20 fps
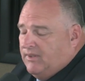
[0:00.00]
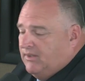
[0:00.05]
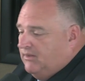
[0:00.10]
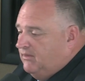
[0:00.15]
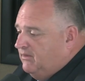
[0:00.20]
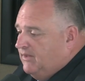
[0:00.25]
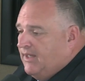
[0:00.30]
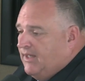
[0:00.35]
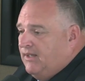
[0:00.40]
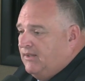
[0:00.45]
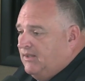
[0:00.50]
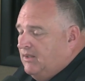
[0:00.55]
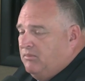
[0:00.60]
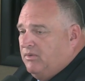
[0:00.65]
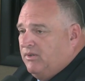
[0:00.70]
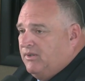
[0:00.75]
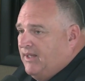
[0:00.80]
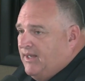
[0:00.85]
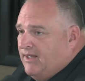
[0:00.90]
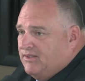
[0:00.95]
Lady
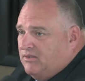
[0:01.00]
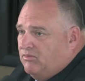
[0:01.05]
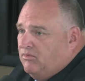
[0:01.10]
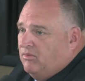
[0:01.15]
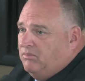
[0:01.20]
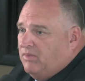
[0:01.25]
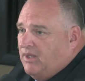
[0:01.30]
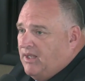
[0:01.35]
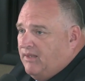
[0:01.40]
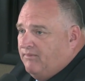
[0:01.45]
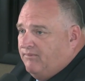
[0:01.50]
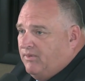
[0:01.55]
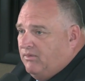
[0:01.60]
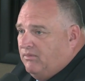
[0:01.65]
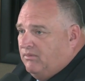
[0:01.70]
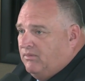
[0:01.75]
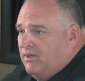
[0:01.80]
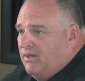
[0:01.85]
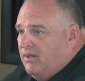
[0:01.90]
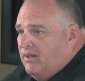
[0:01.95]
Liberty has on a
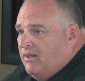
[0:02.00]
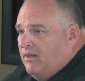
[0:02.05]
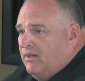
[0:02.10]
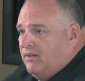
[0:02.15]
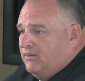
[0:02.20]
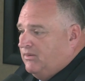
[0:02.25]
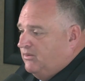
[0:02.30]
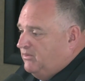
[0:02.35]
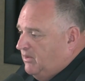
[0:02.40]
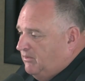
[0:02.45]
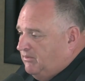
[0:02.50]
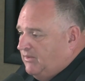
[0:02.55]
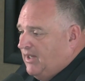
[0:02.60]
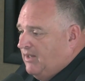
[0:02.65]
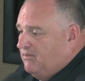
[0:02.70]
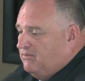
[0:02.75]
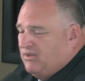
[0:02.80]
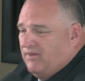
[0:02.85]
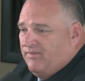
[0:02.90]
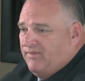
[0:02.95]
blindfold. So
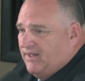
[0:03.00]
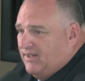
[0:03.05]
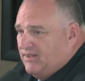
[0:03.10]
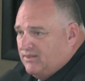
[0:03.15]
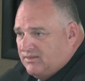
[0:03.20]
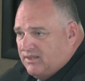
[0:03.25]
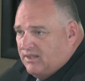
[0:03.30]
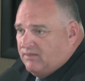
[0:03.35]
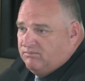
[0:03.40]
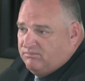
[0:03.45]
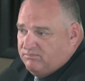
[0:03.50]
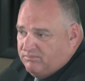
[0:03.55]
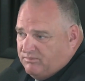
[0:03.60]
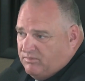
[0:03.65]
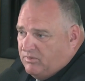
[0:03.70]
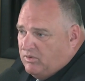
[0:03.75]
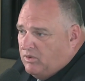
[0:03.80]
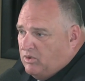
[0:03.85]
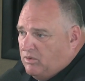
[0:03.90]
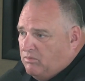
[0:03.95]
sometimes the things that
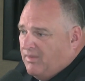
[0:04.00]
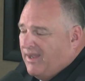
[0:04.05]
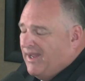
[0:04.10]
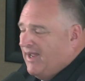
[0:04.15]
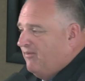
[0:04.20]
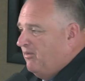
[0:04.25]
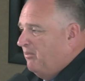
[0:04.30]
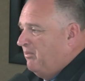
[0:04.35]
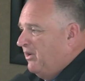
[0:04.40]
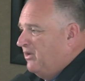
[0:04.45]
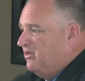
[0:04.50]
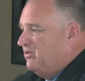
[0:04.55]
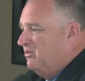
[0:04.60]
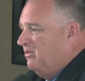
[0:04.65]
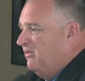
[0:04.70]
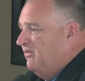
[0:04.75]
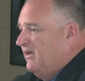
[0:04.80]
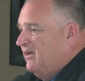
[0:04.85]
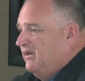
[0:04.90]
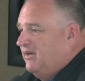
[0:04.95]
you may have a
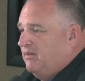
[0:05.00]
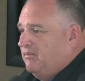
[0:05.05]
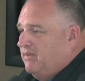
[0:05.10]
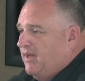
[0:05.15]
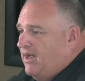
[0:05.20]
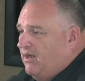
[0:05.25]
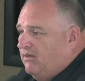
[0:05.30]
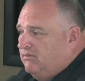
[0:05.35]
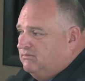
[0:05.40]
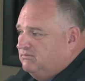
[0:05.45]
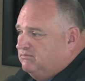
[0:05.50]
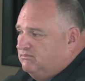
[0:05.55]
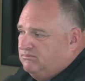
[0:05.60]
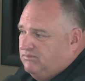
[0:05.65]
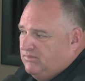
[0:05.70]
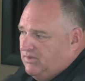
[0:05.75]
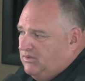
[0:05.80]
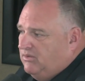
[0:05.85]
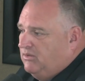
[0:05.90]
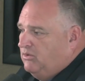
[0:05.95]
personal feeling about,
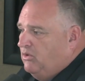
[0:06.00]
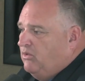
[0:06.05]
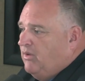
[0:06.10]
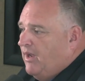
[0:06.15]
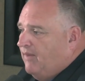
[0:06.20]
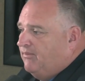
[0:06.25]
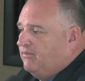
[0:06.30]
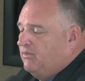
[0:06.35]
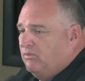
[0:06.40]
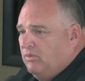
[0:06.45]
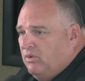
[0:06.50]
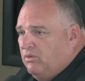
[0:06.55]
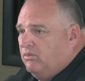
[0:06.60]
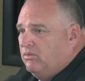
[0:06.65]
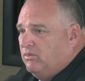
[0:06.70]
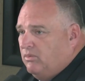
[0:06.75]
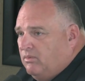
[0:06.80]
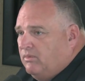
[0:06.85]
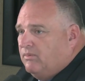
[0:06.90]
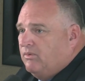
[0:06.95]
you have to
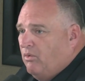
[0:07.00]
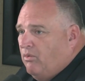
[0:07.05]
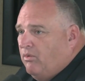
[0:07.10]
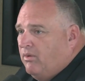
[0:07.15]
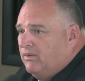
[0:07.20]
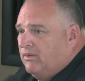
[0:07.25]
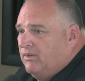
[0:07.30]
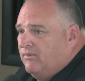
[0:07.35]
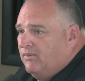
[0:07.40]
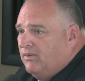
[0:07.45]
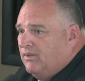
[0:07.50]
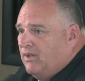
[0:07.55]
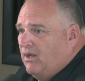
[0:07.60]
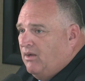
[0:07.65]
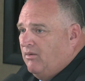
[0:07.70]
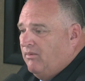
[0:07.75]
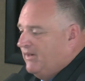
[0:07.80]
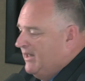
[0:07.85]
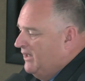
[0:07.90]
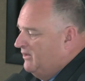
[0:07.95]
rule according to the
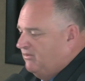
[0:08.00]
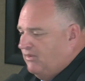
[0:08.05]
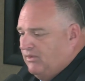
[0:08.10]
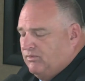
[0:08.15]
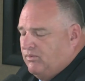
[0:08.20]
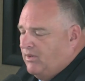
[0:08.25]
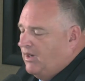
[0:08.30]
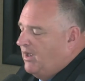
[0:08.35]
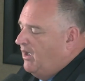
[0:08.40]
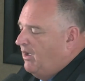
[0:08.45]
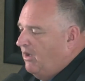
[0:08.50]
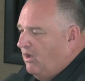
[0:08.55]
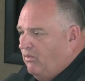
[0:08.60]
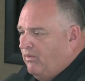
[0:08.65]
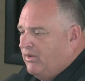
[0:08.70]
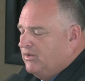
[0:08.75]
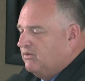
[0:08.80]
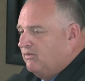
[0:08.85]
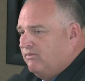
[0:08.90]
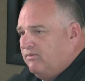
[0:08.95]
law. And that's what I
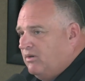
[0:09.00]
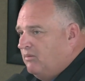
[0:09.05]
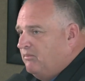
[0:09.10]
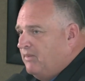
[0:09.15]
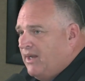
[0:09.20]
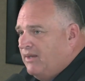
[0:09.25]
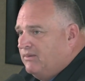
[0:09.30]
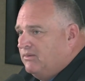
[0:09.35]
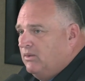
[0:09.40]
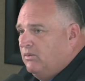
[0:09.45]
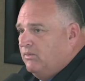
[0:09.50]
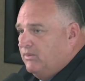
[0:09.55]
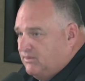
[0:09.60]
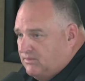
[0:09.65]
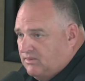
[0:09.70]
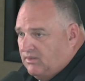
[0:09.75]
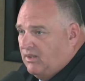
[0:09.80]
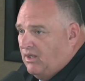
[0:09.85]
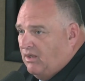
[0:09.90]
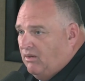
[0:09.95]
always refer back to is
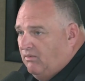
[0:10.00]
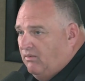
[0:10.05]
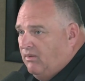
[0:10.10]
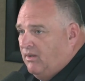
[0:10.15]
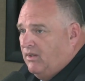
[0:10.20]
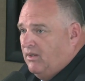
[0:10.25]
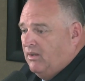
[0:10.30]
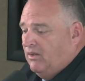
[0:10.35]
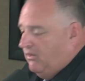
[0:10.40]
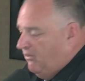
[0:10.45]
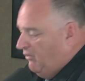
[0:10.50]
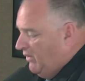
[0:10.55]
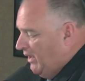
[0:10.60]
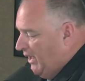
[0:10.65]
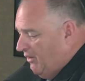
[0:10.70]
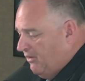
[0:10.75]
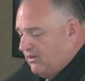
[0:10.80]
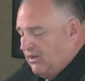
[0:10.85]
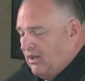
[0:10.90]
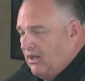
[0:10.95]
the law.
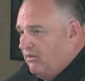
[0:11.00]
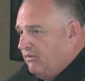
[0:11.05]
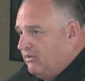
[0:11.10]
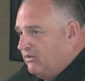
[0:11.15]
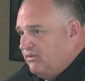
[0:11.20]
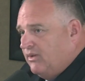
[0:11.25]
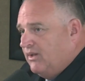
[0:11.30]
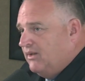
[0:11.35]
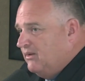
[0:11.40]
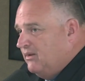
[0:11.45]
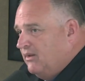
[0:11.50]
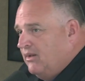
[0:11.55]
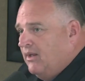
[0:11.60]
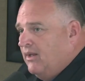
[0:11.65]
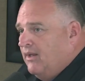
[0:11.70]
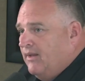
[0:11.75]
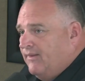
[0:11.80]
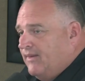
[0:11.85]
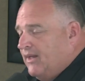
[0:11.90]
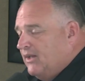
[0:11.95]
How the law was written,
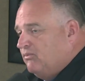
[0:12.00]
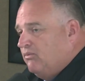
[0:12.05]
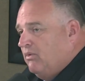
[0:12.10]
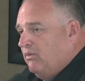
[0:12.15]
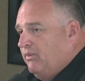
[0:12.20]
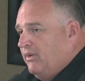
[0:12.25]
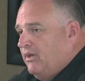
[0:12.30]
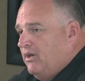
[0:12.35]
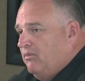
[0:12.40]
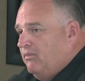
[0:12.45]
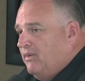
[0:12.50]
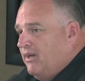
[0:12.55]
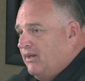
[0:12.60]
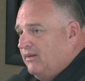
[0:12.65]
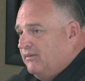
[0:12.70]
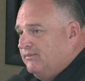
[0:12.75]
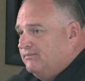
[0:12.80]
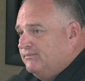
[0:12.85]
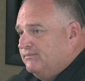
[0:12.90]
that's what we go by.